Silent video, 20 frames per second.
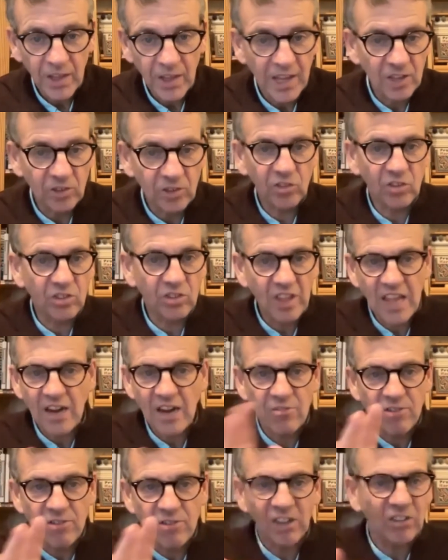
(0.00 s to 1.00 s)
It's
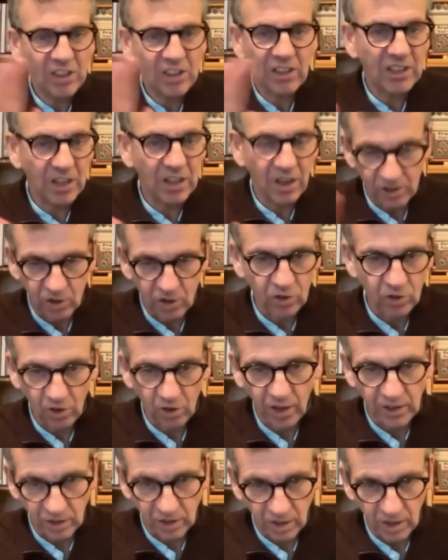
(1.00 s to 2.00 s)
theoretically a good
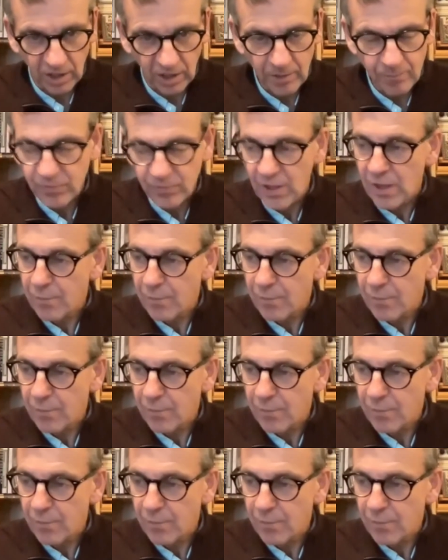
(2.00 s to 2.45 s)
idea,